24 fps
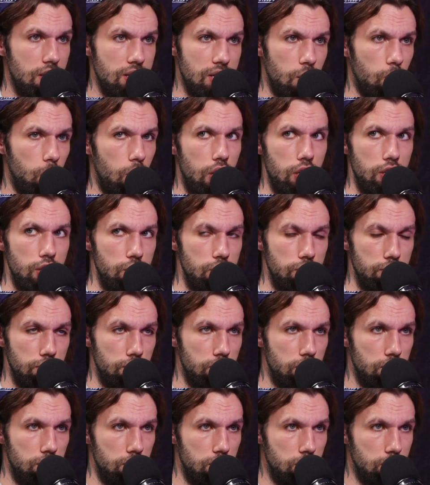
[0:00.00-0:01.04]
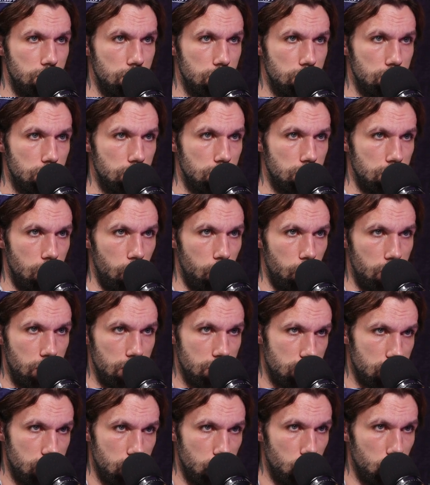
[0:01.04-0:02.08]
it's like, why aren't you going
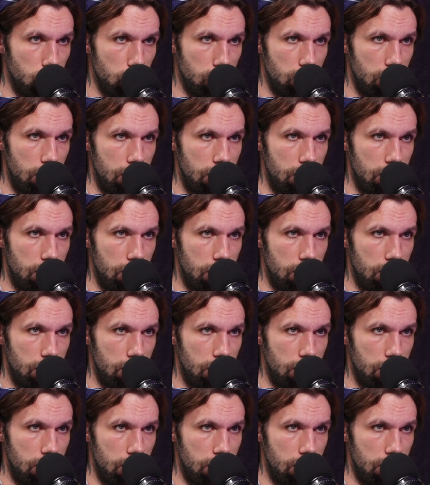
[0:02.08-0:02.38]
to school?